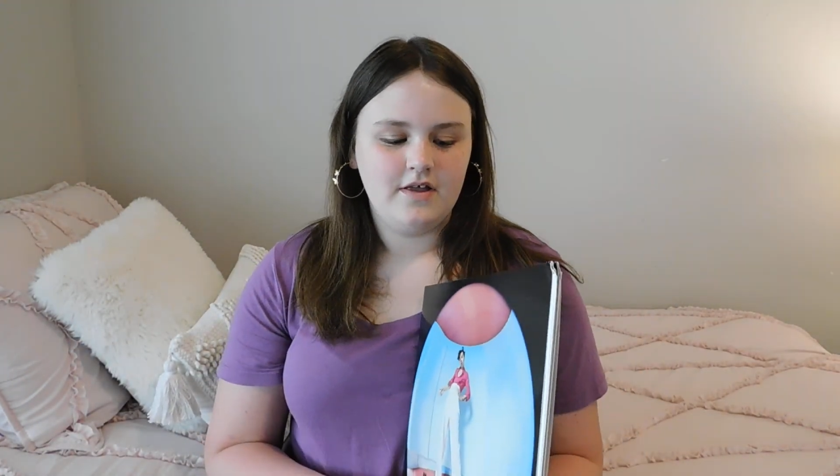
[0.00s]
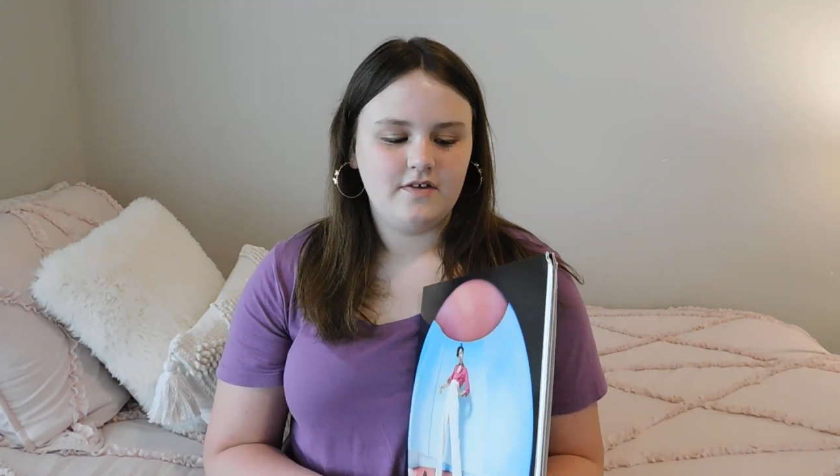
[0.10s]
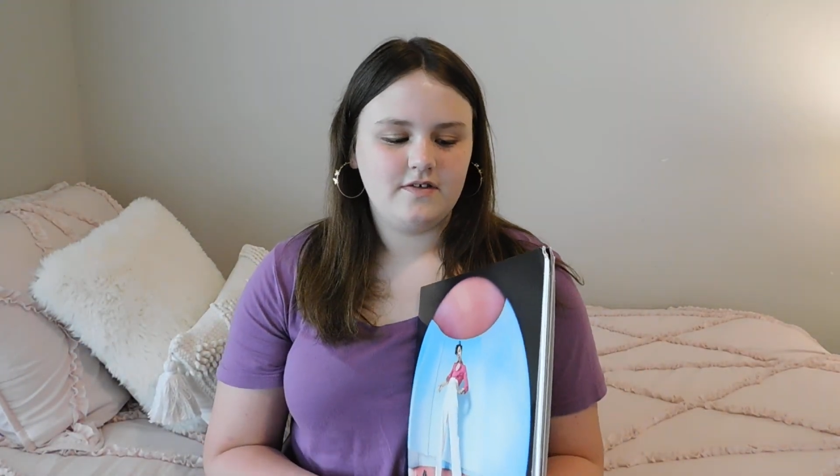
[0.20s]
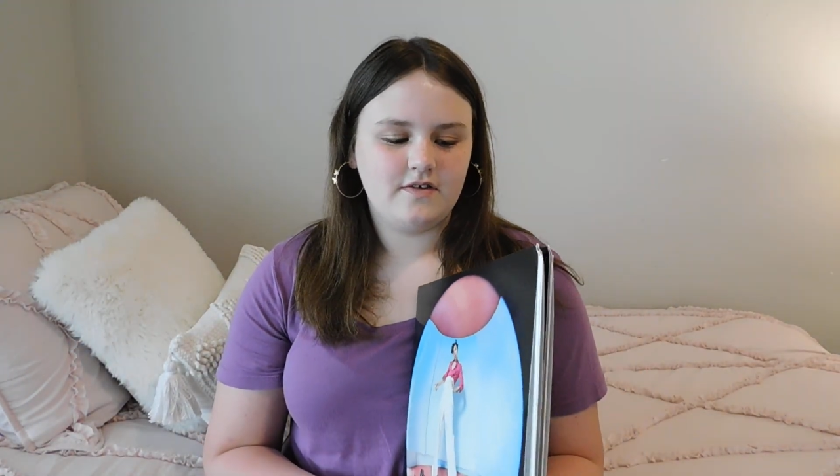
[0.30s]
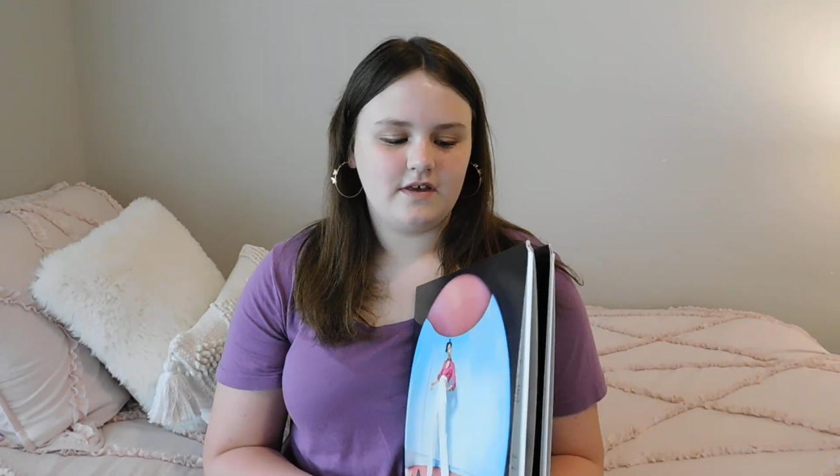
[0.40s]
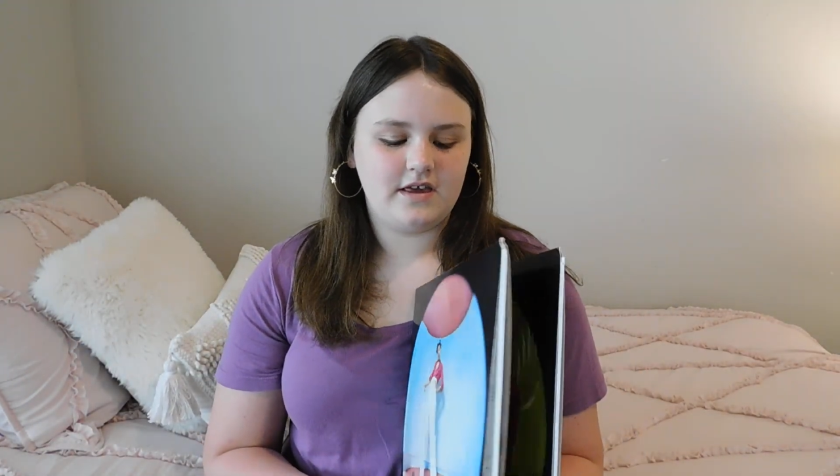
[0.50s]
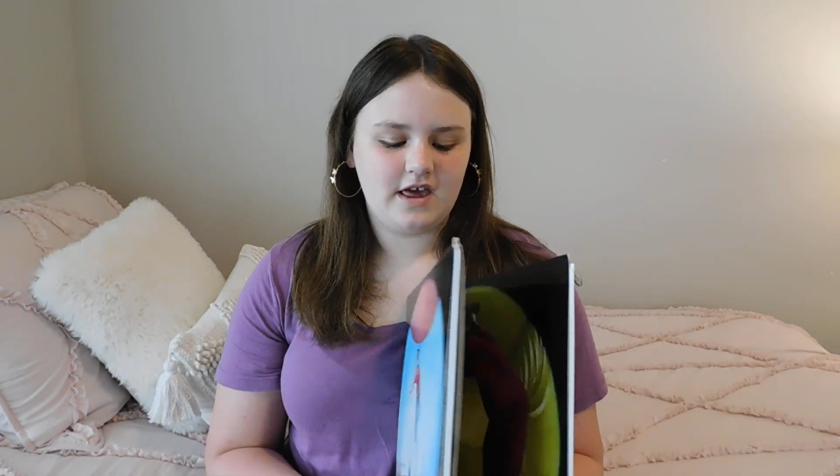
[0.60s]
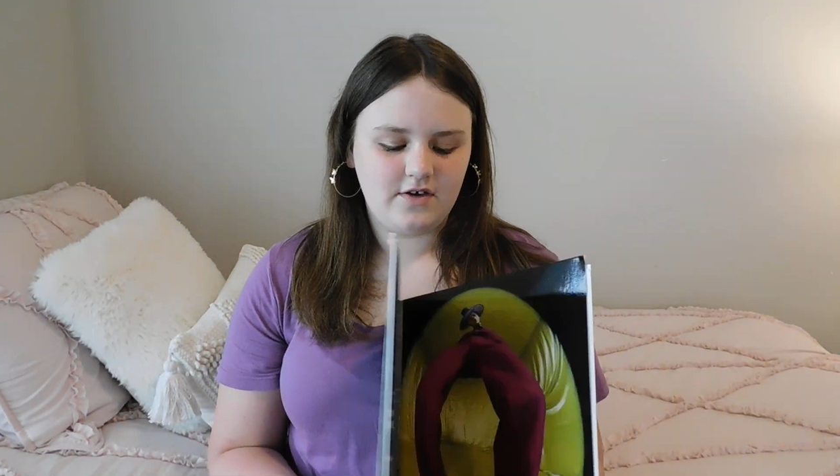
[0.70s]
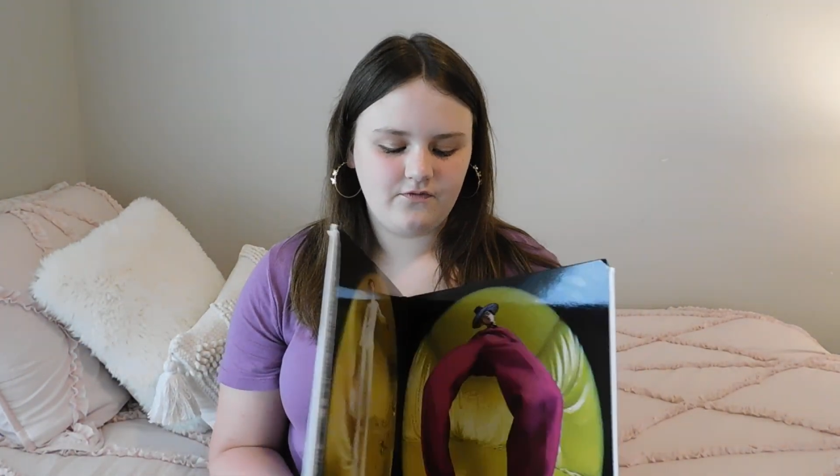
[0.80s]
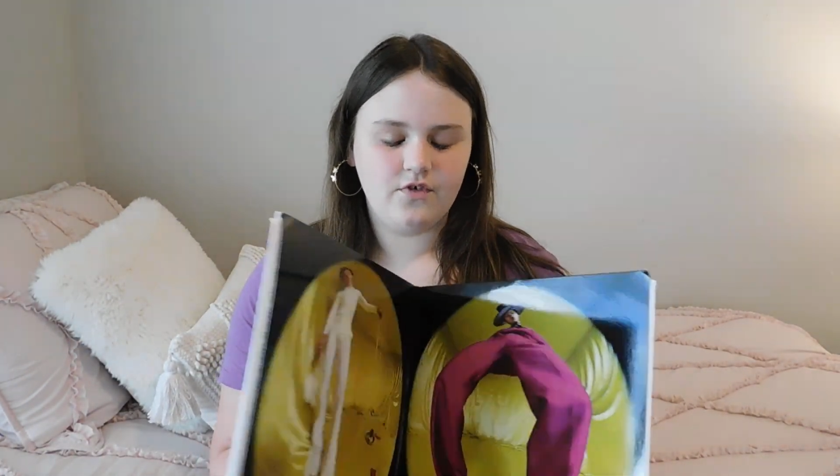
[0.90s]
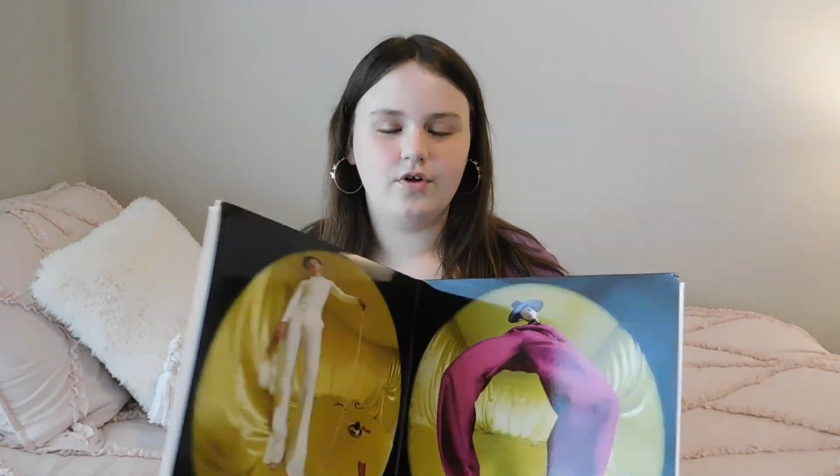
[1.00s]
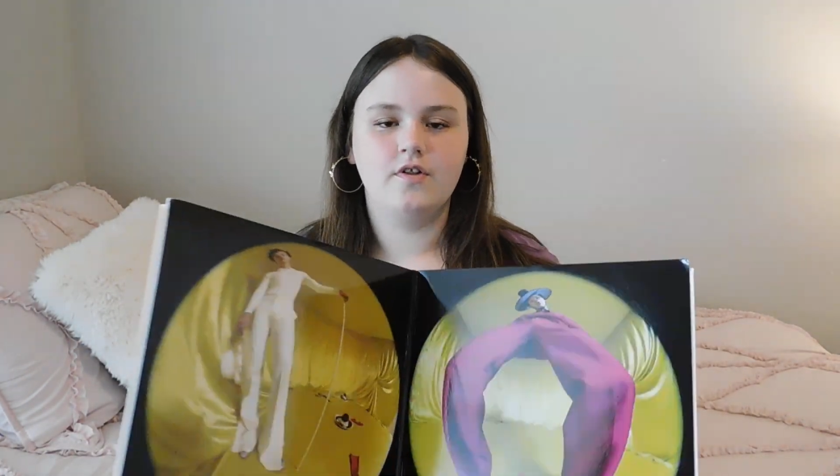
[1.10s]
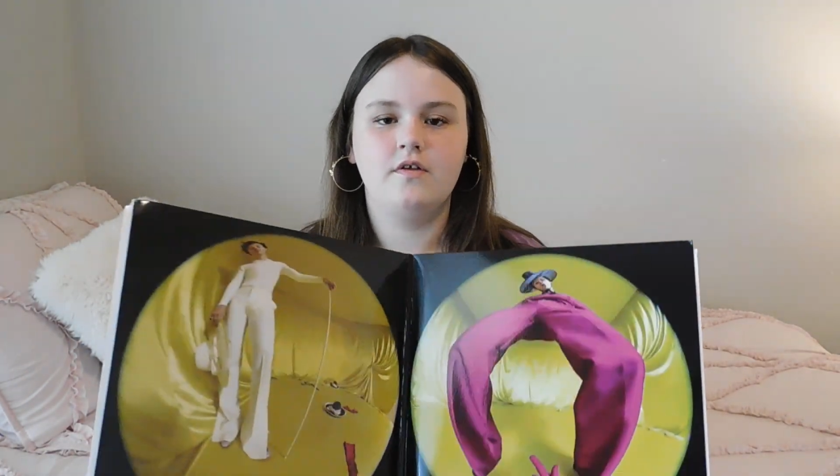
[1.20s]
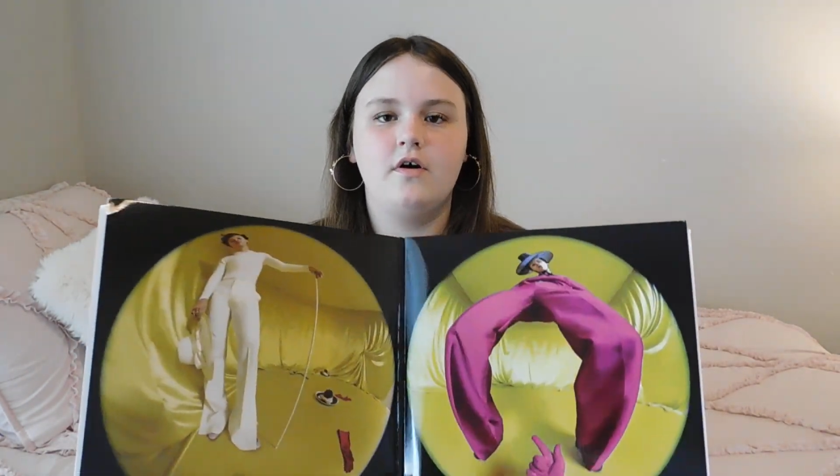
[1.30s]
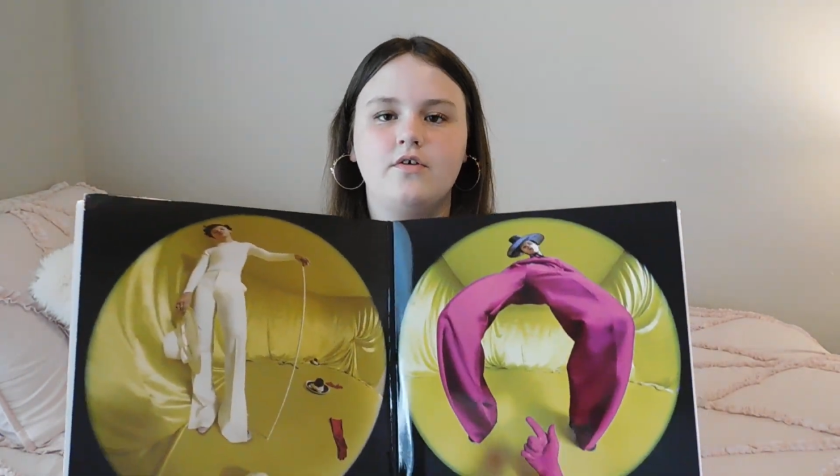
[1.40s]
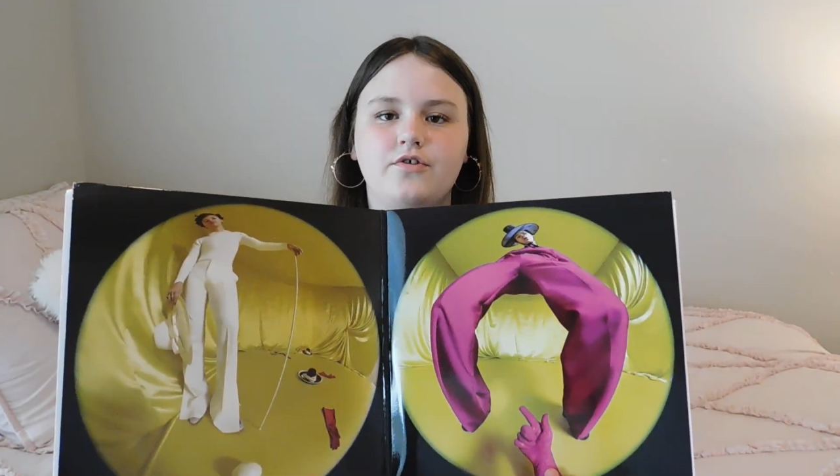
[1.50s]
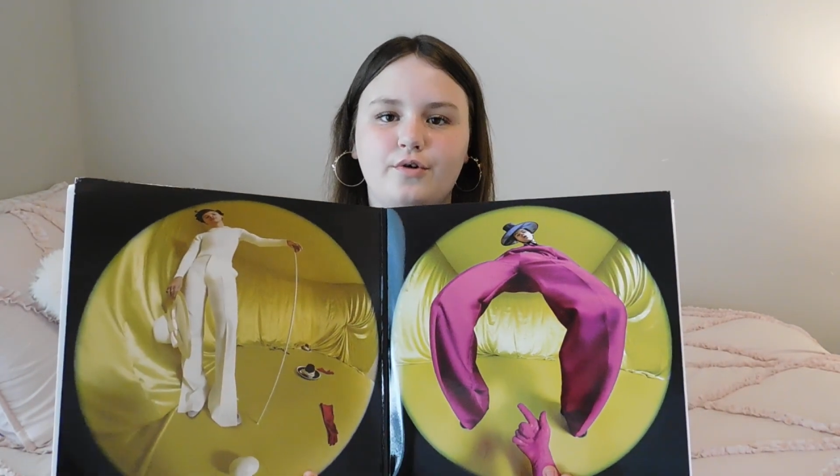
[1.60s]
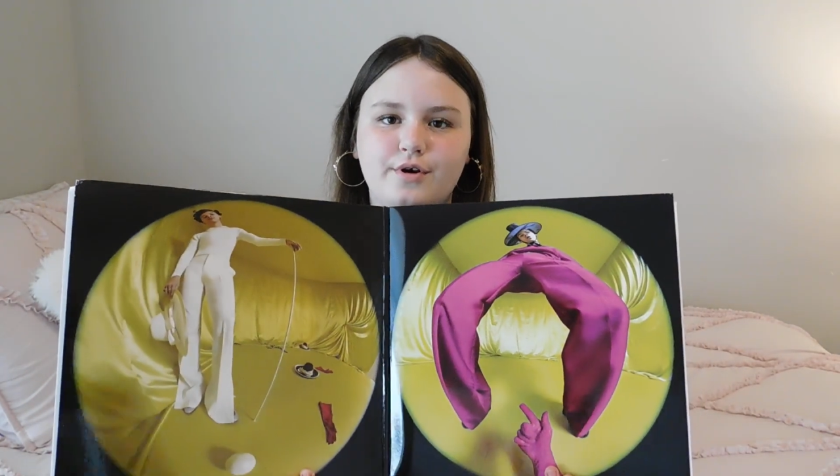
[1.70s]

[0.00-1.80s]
This is a gatefold, also